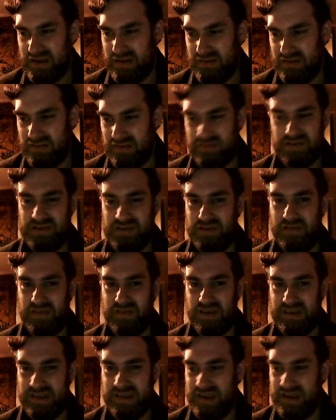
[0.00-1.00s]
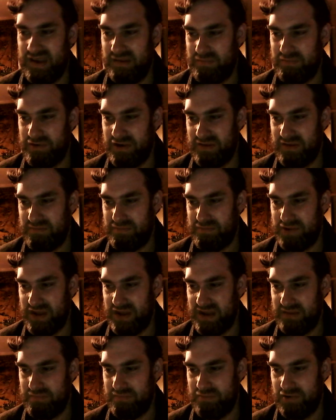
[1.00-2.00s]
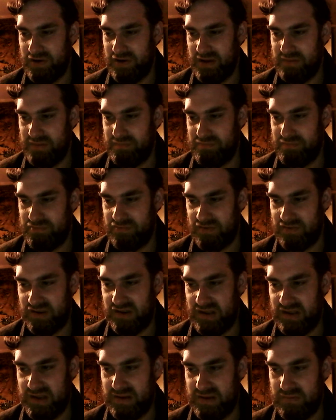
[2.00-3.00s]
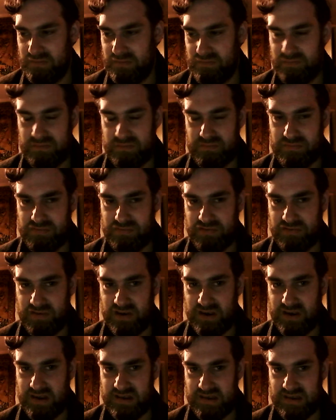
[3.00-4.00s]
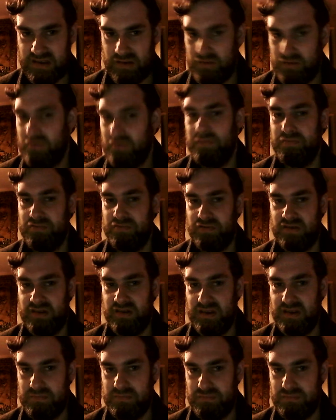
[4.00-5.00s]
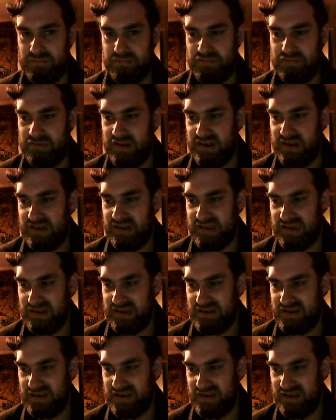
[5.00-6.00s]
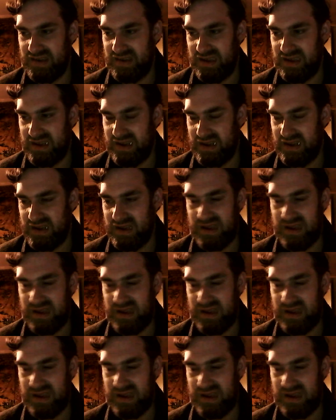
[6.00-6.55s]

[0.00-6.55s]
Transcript: not sure if I said, but played by Brooklyn Price, or Brooklyn Prince, I should say,